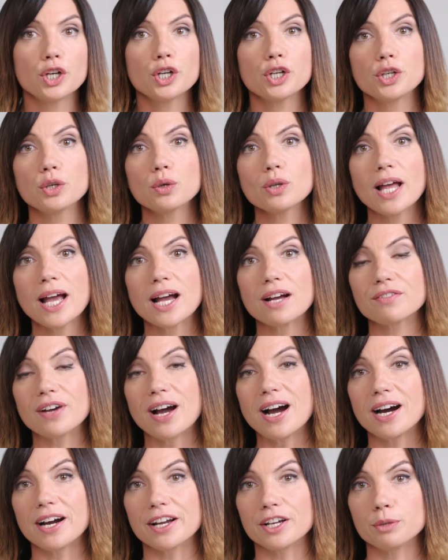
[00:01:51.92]
you'll have
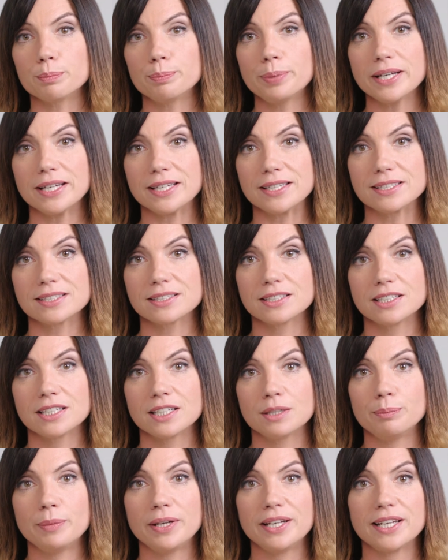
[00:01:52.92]
a higher bid,
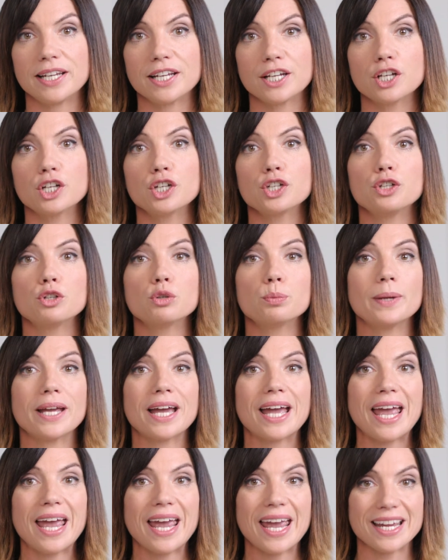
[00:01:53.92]
meaning you'll be
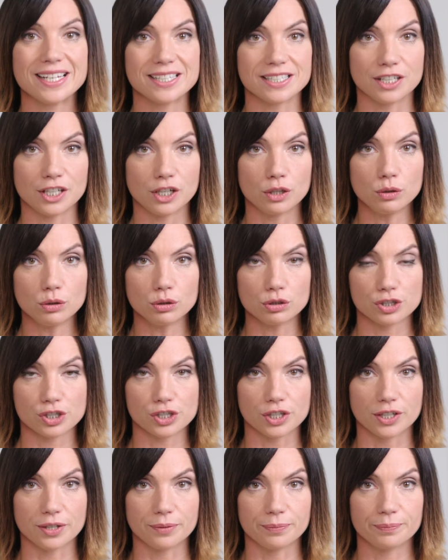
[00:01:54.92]
ahead in the
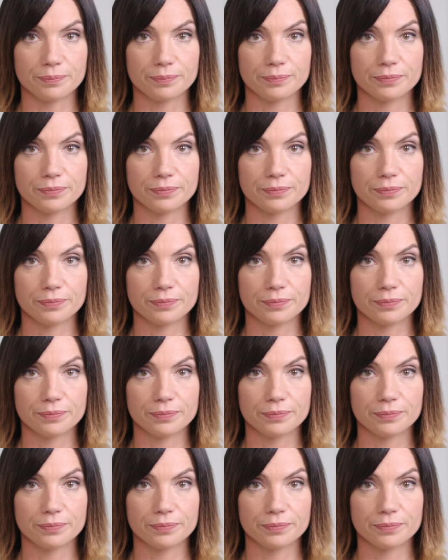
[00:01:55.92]
auction.